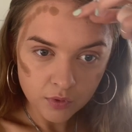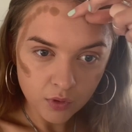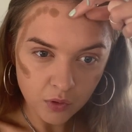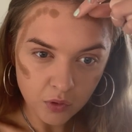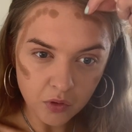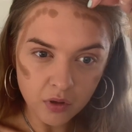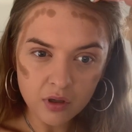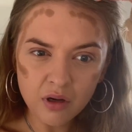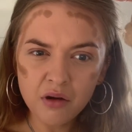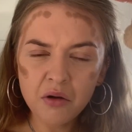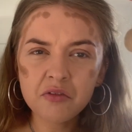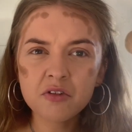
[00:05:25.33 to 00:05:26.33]
Oh,
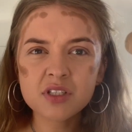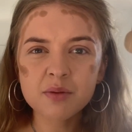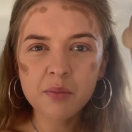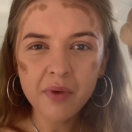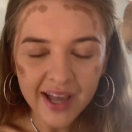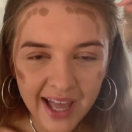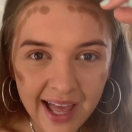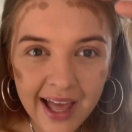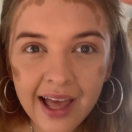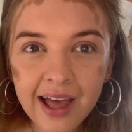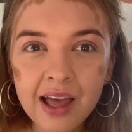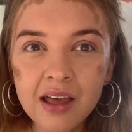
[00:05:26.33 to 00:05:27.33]
I've got some in my
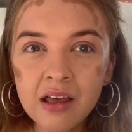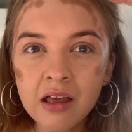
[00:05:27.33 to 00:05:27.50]
hair.